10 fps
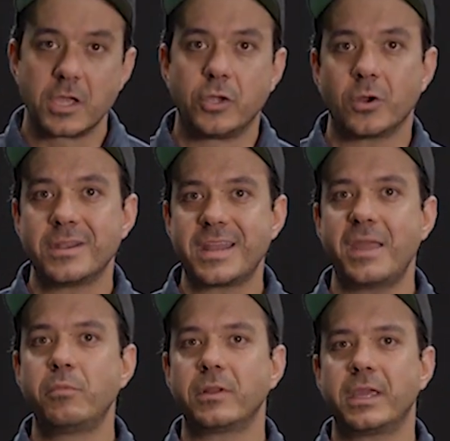you're
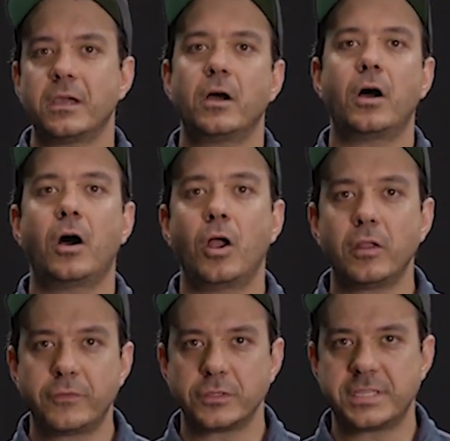enabling all
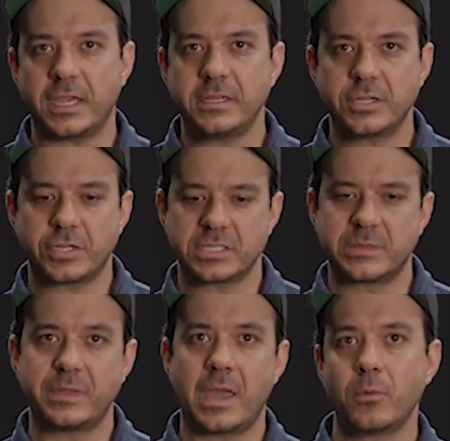of your technicians
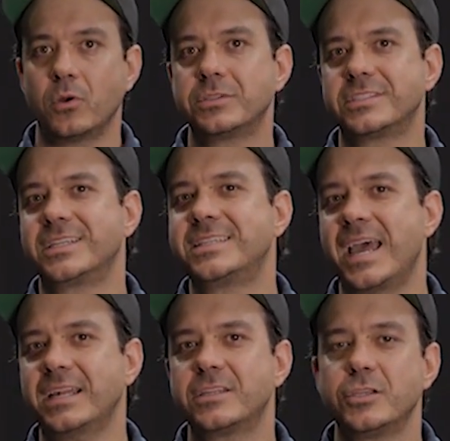to be able to
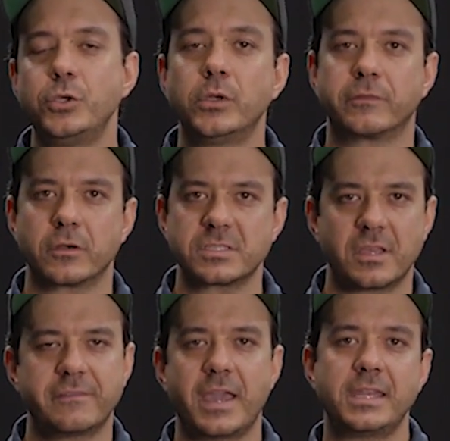detect the universe
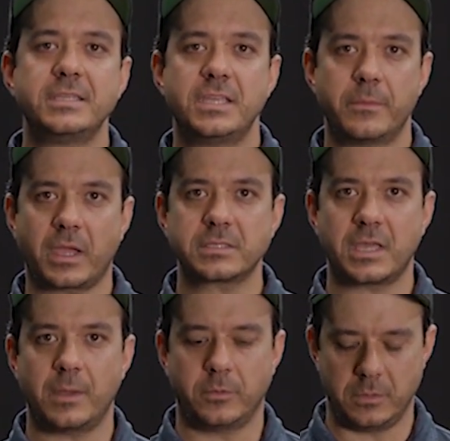of any DMX
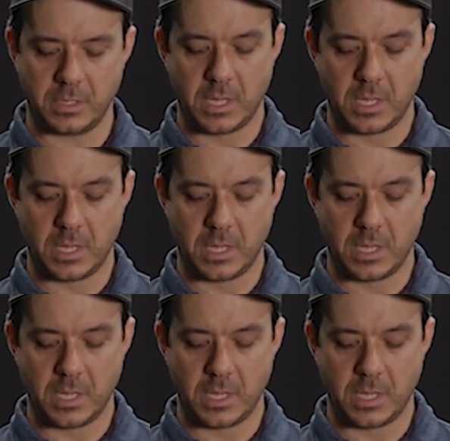cable.